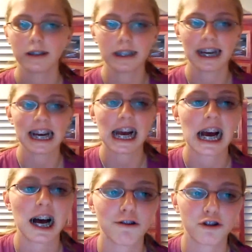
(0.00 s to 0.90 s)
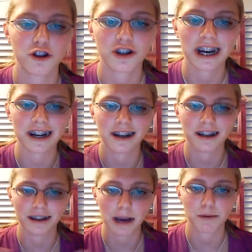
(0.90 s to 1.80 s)
yeah, I'll kind of
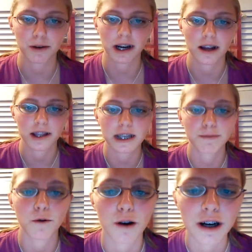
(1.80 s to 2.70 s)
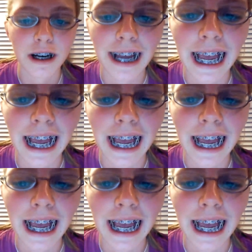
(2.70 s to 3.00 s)
elaborate on this more.